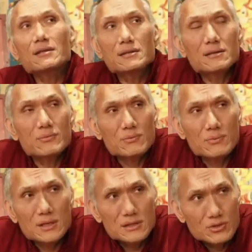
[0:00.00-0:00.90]
And the
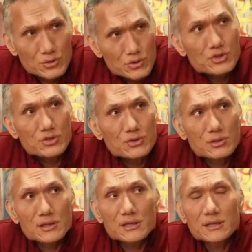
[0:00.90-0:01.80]
one
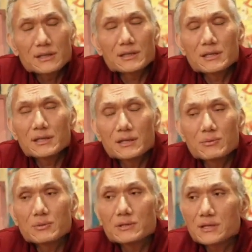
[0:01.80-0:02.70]
traditionally
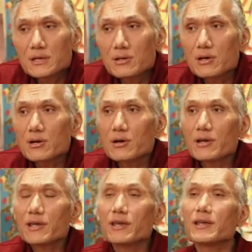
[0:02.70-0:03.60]
we say
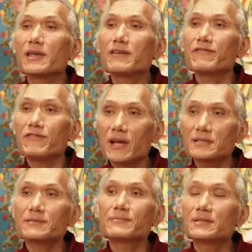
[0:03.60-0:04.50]

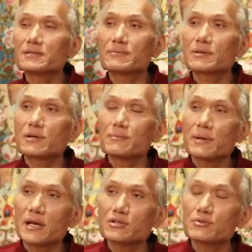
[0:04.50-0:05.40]
effectiveness of a
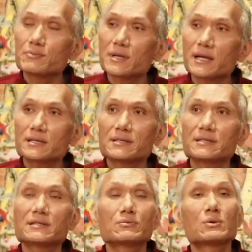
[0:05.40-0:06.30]
compassion
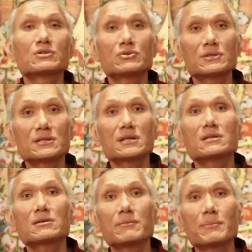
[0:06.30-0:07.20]
practice is, once you
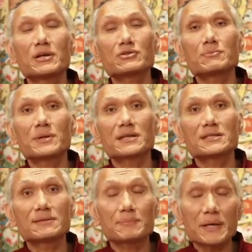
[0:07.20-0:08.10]
study compassion
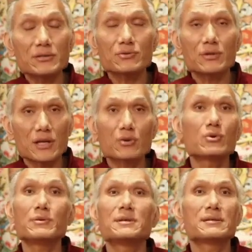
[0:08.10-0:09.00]
practice, is based on the
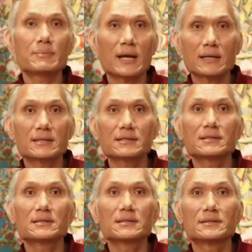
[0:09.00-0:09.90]
equanimity
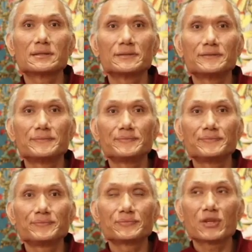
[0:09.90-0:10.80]
practice.
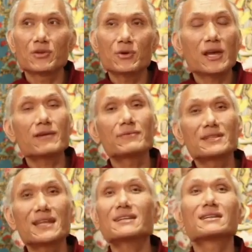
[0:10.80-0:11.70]
You have
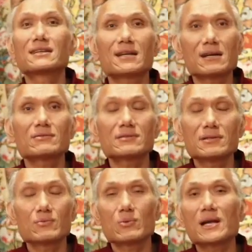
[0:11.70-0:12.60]
that ground
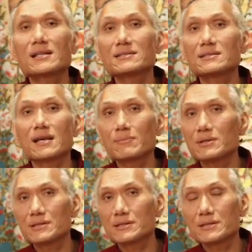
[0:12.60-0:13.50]
well
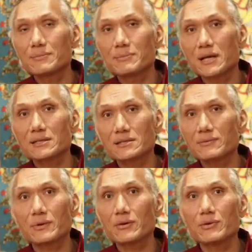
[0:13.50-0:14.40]
established
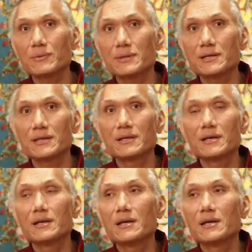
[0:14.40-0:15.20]
practice of equanimity.